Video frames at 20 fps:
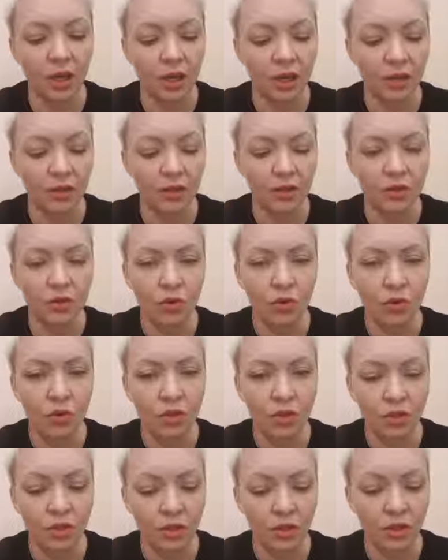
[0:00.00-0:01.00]
and this
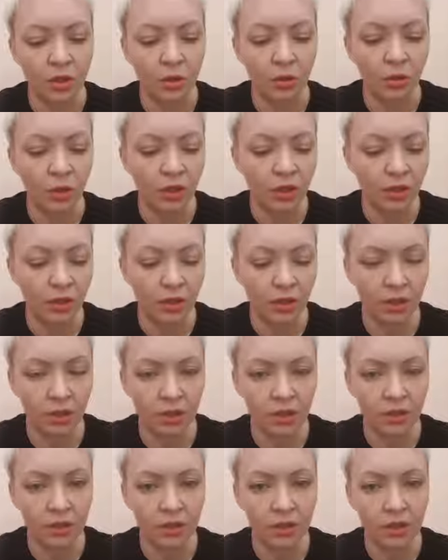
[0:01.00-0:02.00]
course will
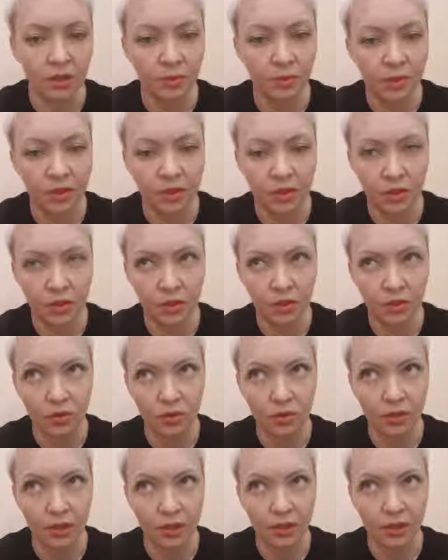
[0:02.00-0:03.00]
discipline
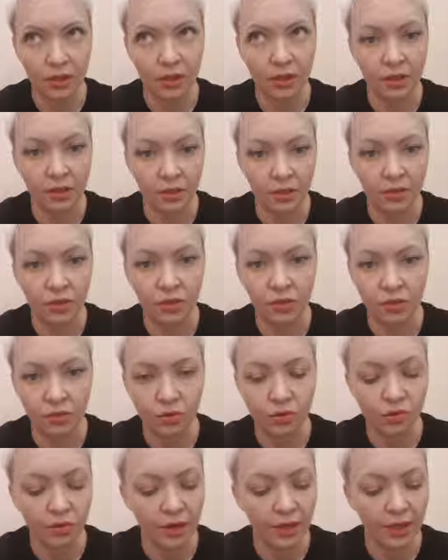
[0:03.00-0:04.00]
you, and it's
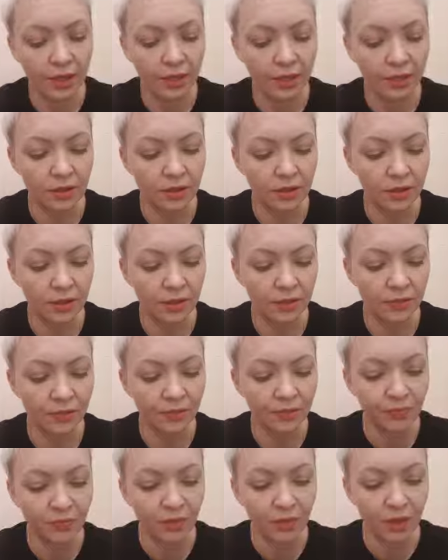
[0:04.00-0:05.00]
true, and
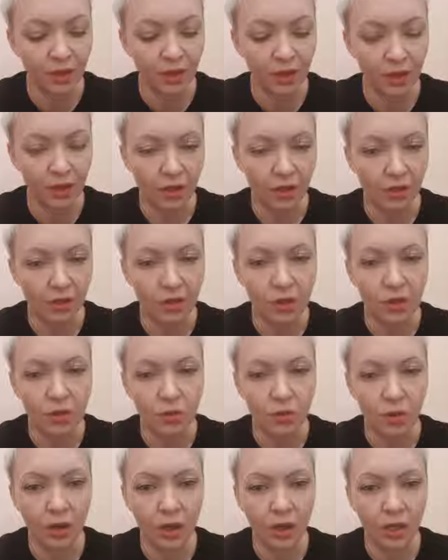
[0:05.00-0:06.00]
that's
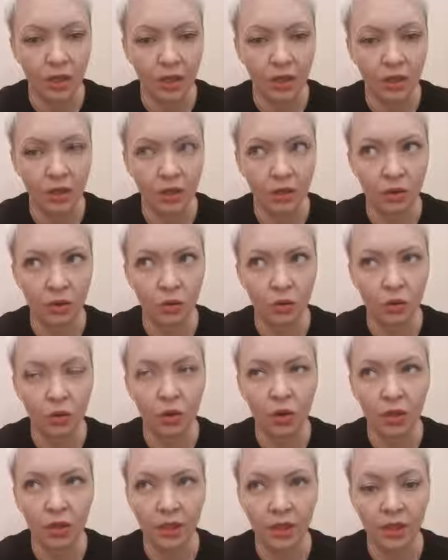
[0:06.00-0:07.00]
why I
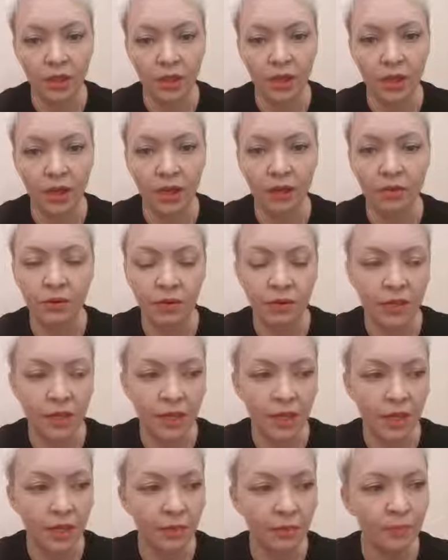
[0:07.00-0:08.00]
work every
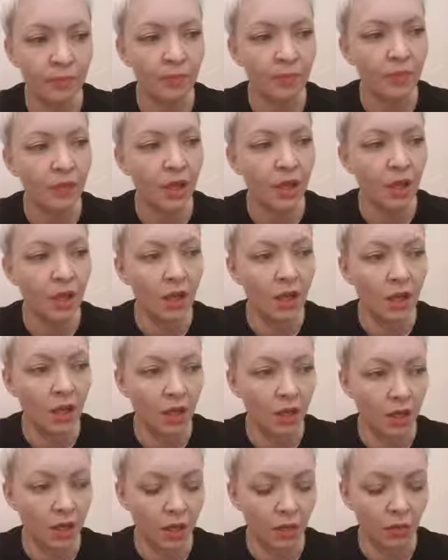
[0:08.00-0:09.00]
day.
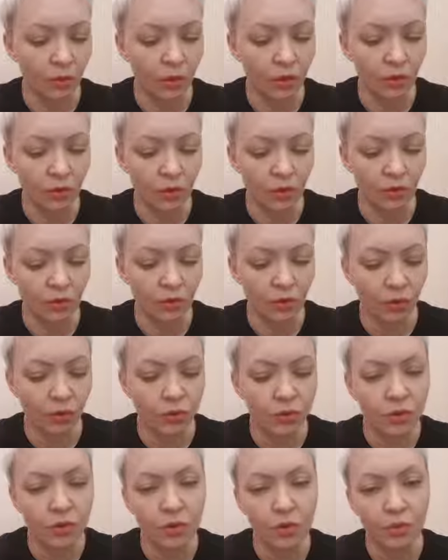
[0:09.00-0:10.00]
We will
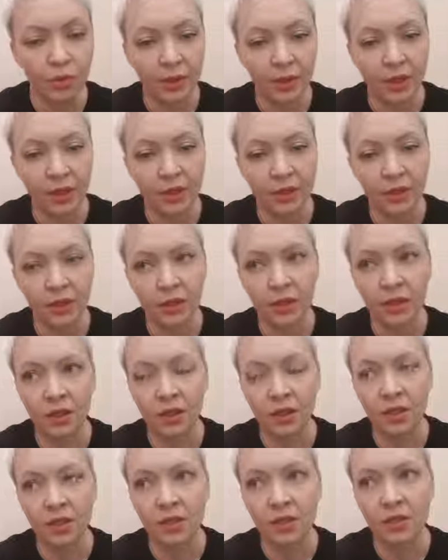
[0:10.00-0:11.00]
focus group, and
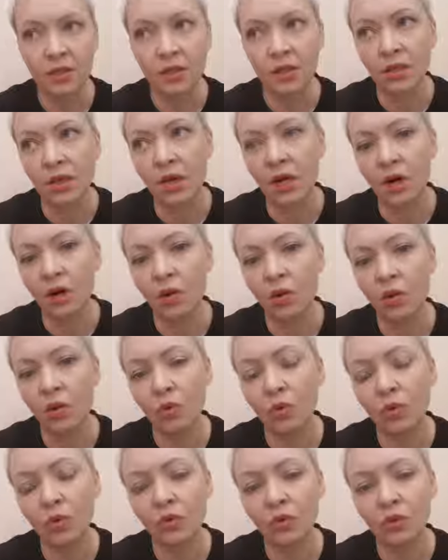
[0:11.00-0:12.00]
as our
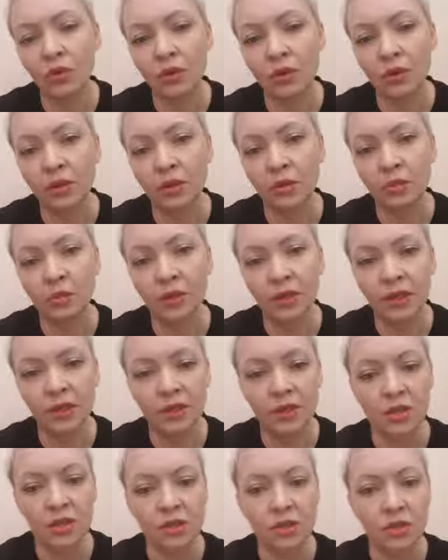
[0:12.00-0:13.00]
own
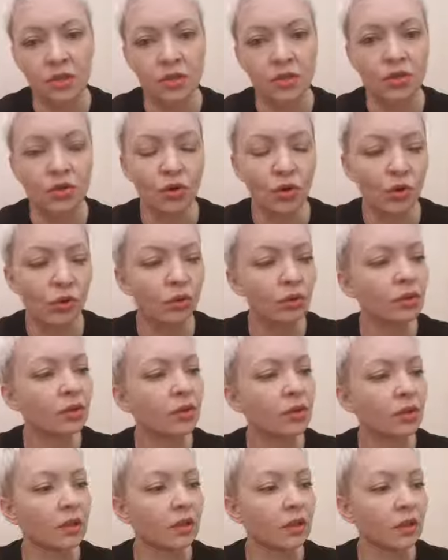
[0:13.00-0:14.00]
practice showed,